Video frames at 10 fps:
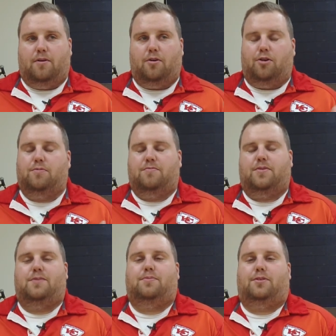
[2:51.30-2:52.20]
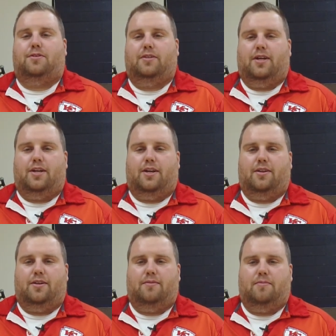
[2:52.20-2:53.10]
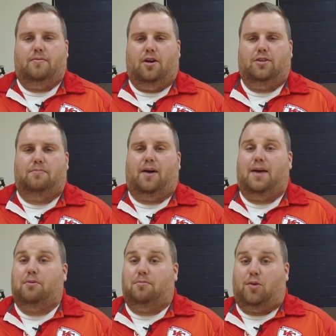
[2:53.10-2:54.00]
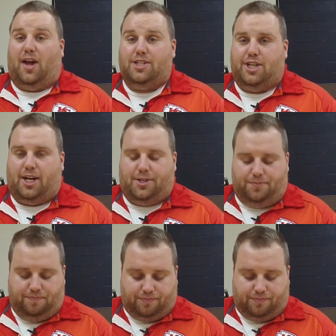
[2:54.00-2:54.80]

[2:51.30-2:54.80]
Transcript: group of people called the Bible Project.